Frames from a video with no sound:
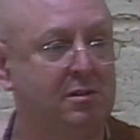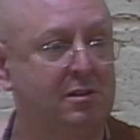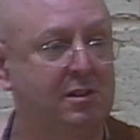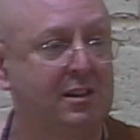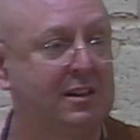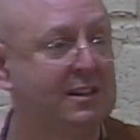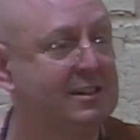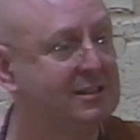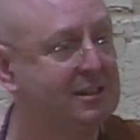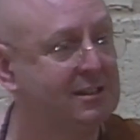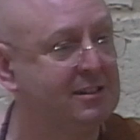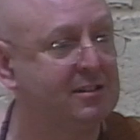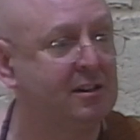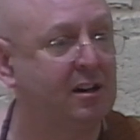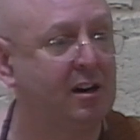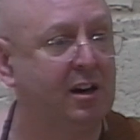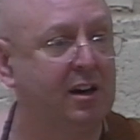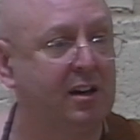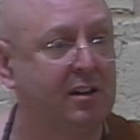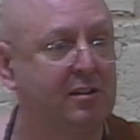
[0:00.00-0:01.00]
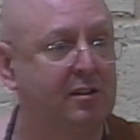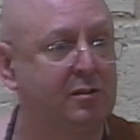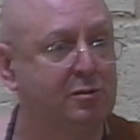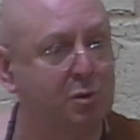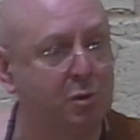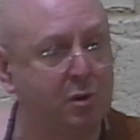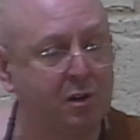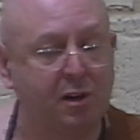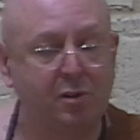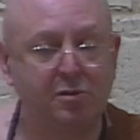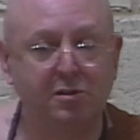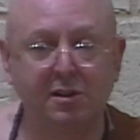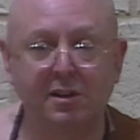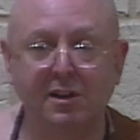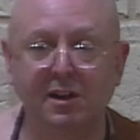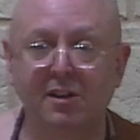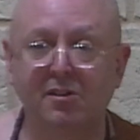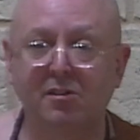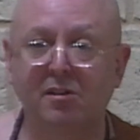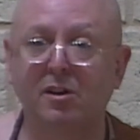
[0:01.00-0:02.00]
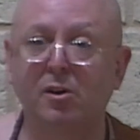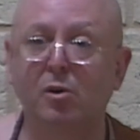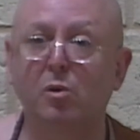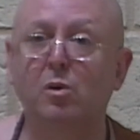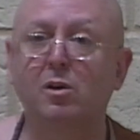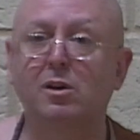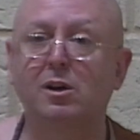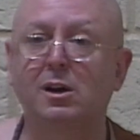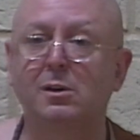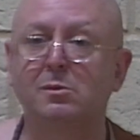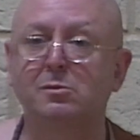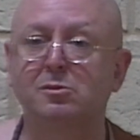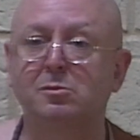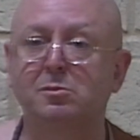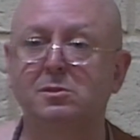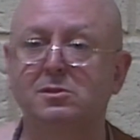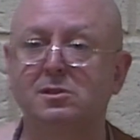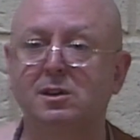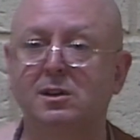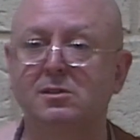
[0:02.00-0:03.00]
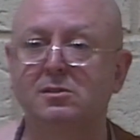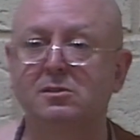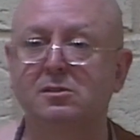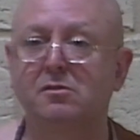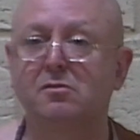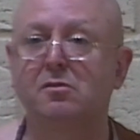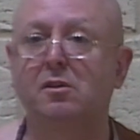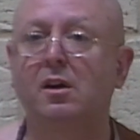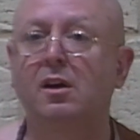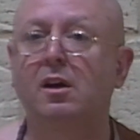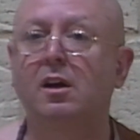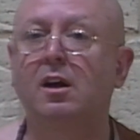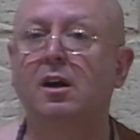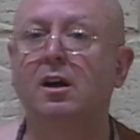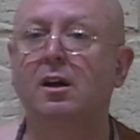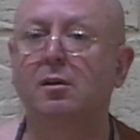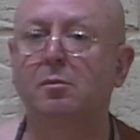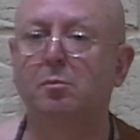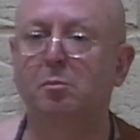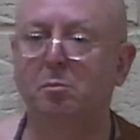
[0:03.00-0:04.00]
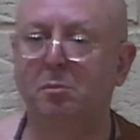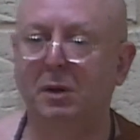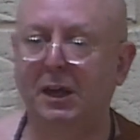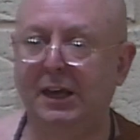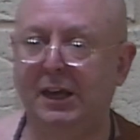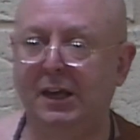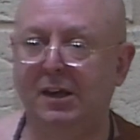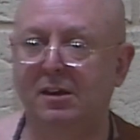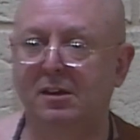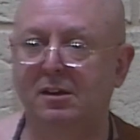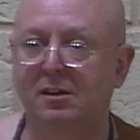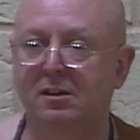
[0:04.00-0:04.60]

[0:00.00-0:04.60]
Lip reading: And there's desire. Those all go together, and it all comes from a sense of me.